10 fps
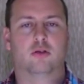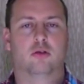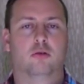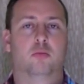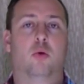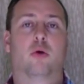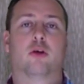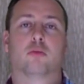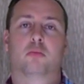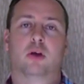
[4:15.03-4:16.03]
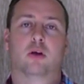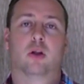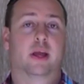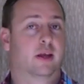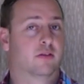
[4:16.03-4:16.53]
to pour your
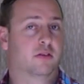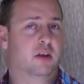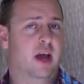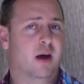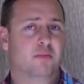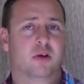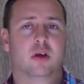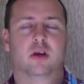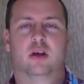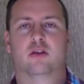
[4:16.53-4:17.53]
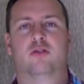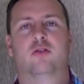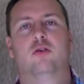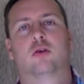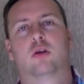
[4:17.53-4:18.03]
beer, like it's a tap,
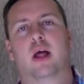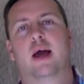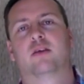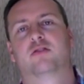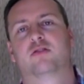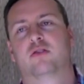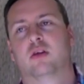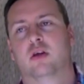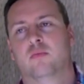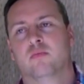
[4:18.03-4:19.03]
into your glass.